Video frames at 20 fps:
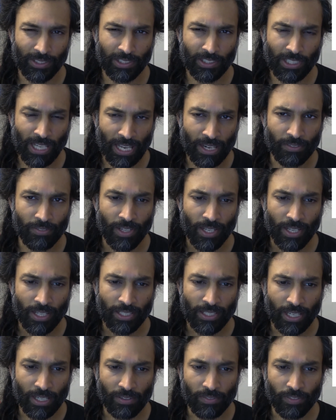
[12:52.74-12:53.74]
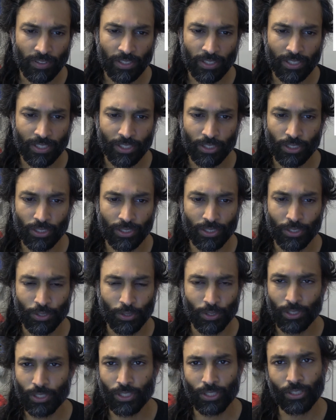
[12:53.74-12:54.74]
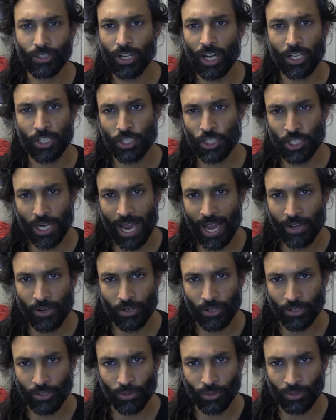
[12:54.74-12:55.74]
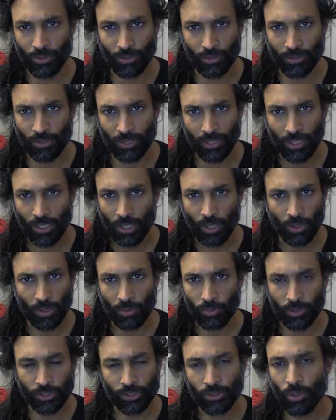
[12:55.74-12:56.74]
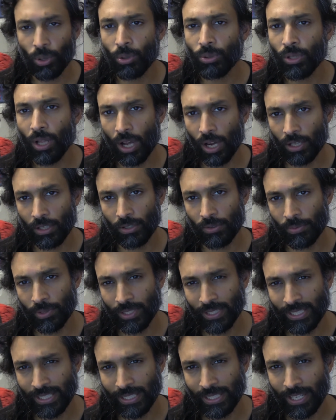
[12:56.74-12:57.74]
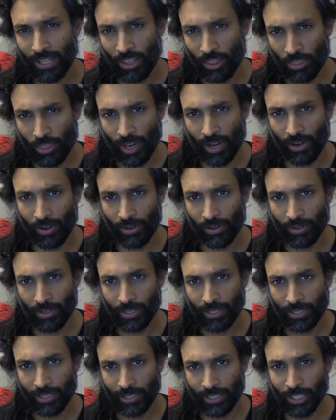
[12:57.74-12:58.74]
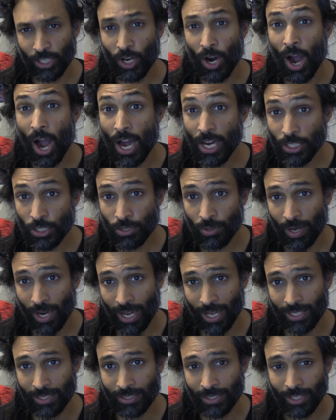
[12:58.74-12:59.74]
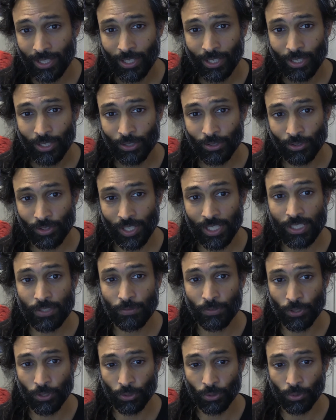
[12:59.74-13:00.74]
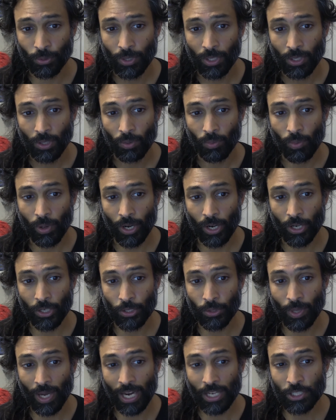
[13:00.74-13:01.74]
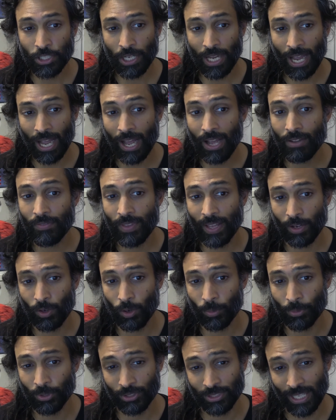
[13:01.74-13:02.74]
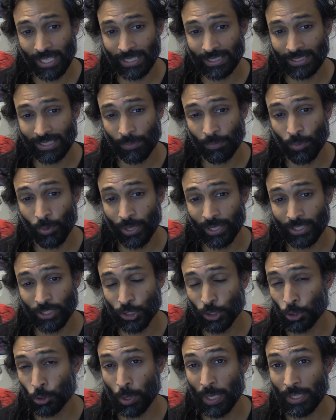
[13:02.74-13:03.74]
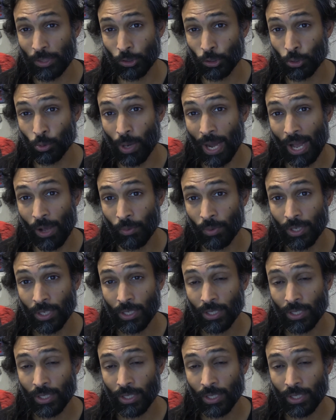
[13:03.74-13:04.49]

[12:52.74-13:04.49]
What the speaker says: Kind of got shattered or was no longer really there. In contrast to this view, where you actually have that homeostatic set point straight throughout